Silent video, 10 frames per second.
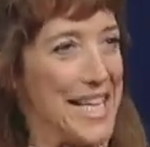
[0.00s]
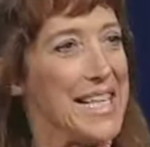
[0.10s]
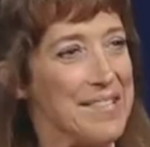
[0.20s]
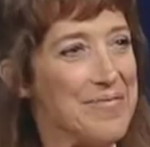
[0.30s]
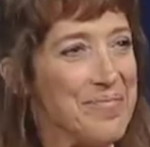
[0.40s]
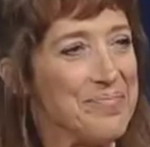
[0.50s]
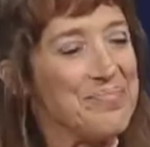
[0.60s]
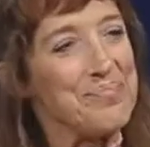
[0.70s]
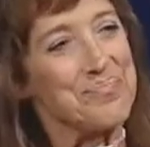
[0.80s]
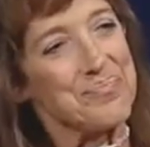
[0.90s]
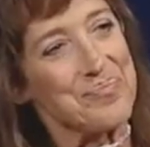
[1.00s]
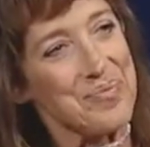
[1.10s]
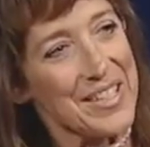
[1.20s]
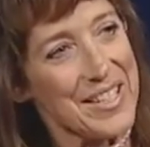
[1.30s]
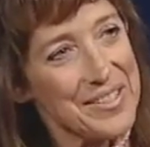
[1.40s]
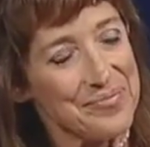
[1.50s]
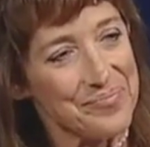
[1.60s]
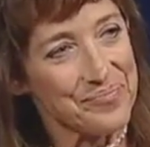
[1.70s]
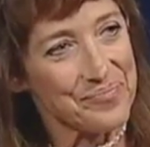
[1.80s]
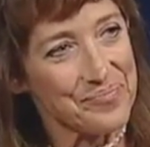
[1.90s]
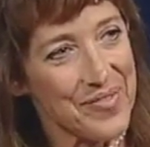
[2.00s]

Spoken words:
There is a website, and it's